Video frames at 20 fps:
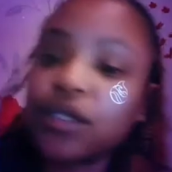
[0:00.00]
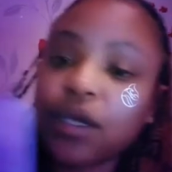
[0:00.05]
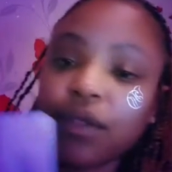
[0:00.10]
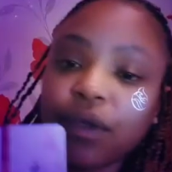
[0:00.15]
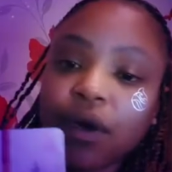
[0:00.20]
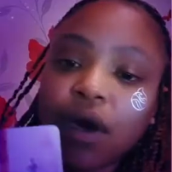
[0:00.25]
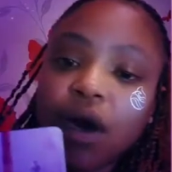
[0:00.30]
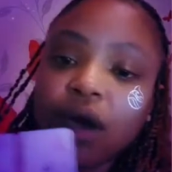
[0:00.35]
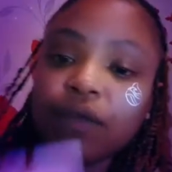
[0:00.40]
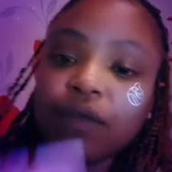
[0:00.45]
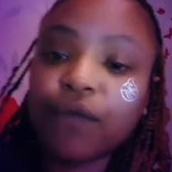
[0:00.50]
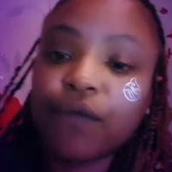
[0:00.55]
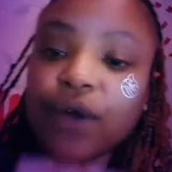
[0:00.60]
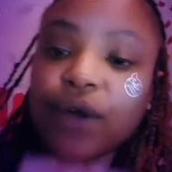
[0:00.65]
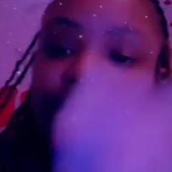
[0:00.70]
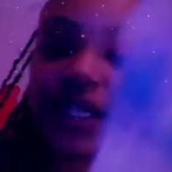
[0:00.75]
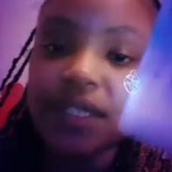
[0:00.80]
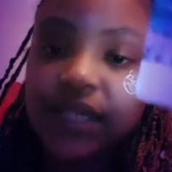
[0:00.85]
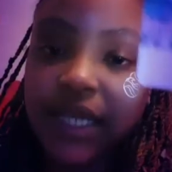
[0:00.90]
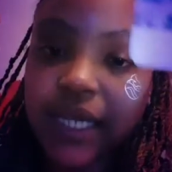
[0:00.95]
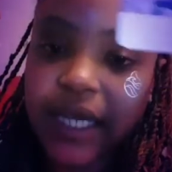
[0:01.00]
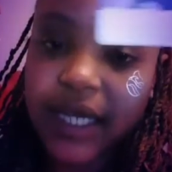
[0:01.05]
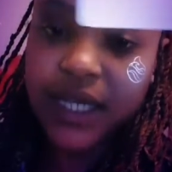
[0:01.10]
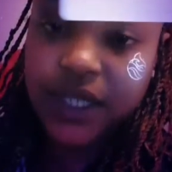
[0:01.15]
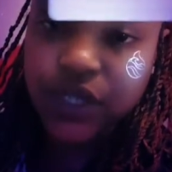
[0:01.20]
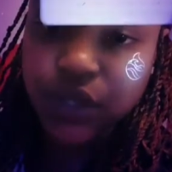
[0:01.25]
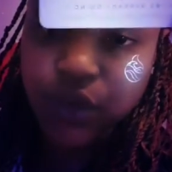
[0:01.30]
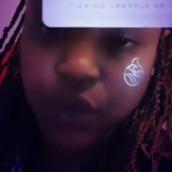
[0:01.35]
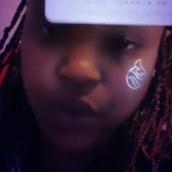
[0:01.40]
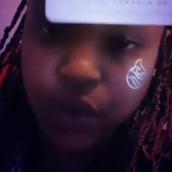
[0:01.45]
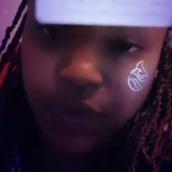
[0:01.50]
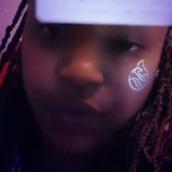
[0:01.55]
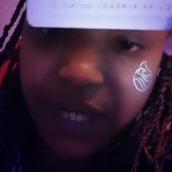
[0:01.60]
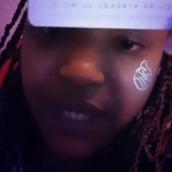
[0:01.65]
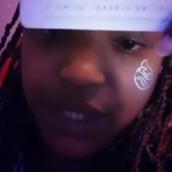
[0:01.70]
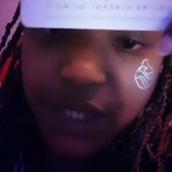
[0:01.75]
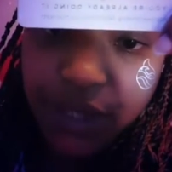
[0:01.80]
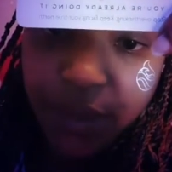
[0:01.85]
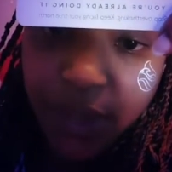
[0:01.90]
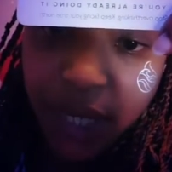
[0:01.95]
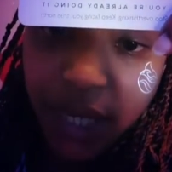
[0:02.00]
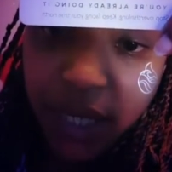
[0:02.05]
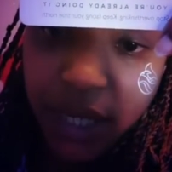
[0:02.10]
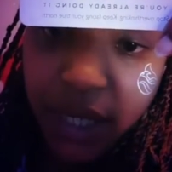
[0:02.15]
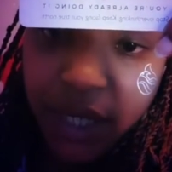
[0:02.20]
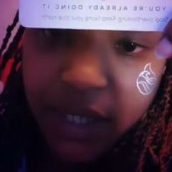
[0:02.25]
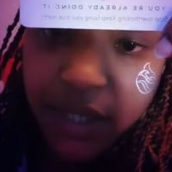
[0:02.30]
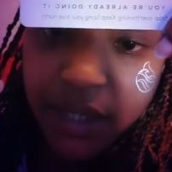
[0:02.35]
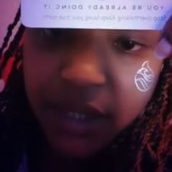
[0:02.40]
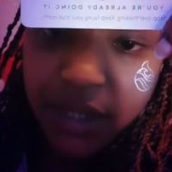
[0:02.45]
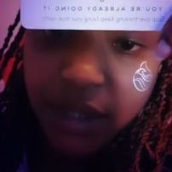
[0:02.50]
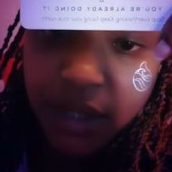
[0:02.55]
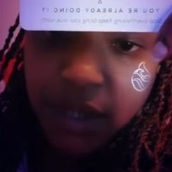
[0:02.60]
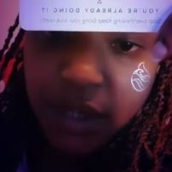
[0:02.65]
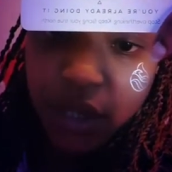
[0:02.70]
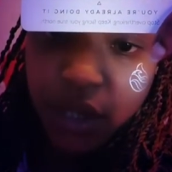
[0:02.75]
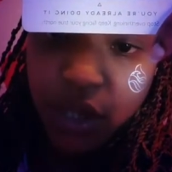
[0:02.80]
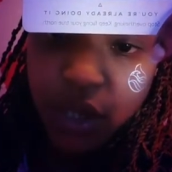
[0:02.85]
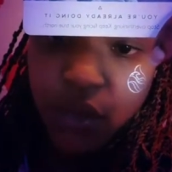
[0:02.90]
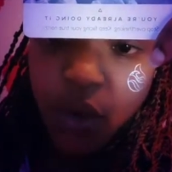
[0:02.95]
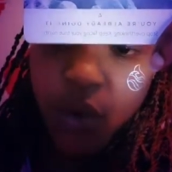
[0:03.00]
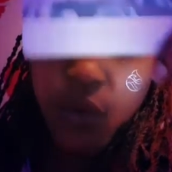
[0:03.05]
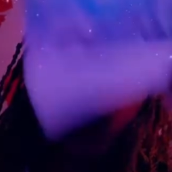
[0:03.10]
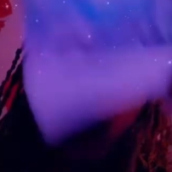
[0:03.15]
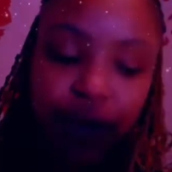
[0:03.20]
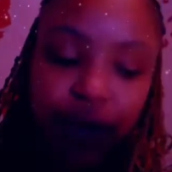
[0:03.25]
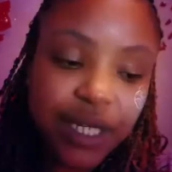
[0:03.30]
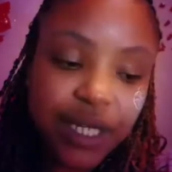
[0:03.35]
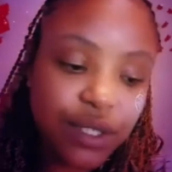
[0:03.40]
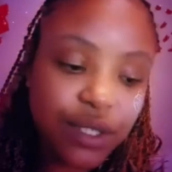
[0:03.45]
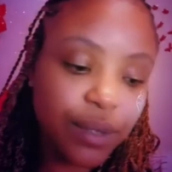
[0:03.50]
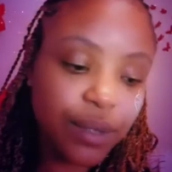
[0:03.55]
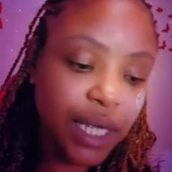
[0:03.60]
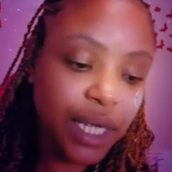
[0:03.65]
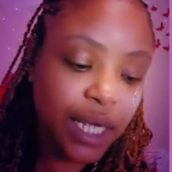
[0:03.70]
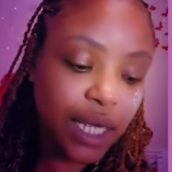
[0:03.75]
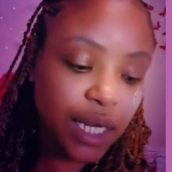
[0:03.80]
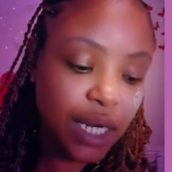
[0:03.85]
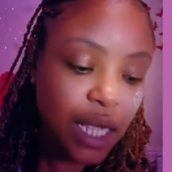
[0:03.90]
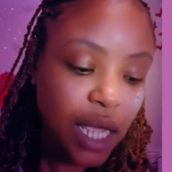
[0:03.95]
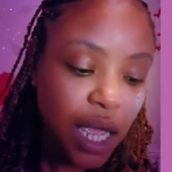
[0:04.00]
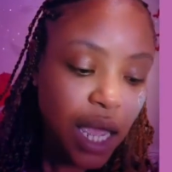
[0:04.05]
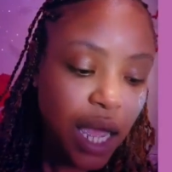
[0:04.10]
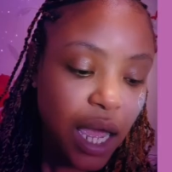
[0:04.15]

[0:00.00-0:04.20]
the card for us is you're already doing it, guys. You're already doing it.